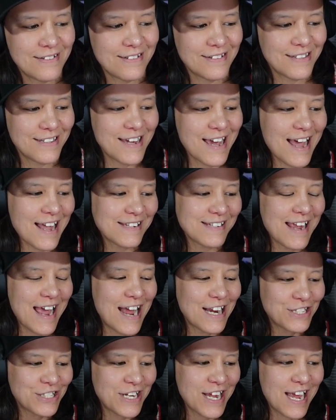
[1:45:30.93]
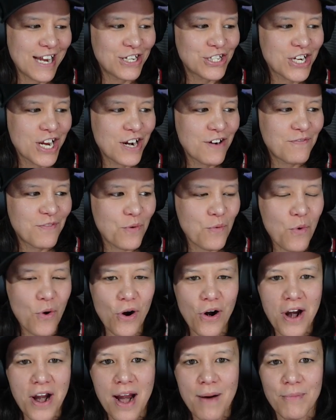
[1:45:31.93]
yes, hashtag Shana for
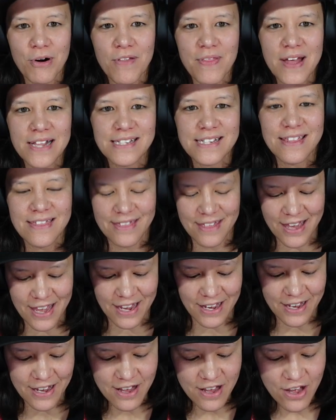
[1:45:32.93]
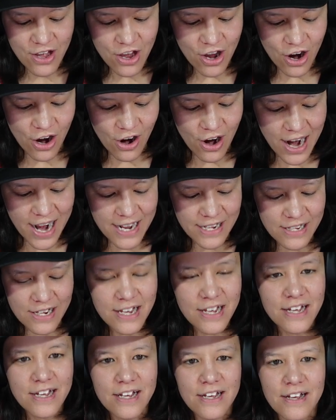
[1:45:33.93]
Warhammer. That's a thing. All right.
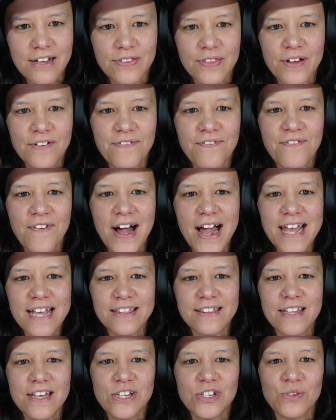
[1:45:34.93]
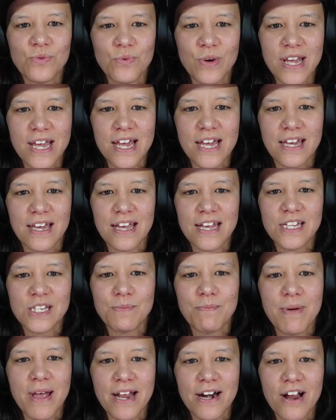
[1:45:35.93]
The fight this week, it's
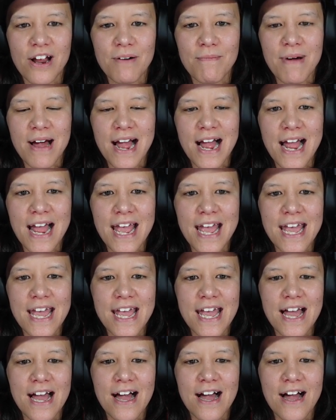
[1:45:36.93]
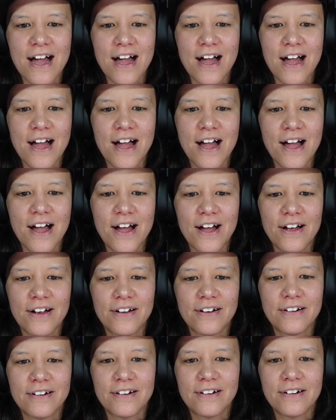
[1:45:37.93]
been on my uh,
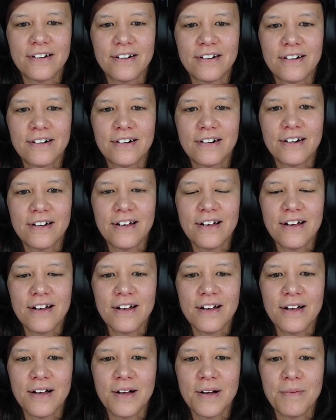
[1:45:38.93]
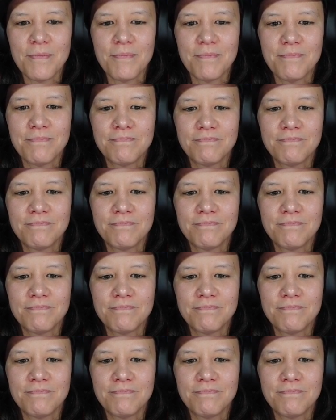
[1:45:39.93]
um,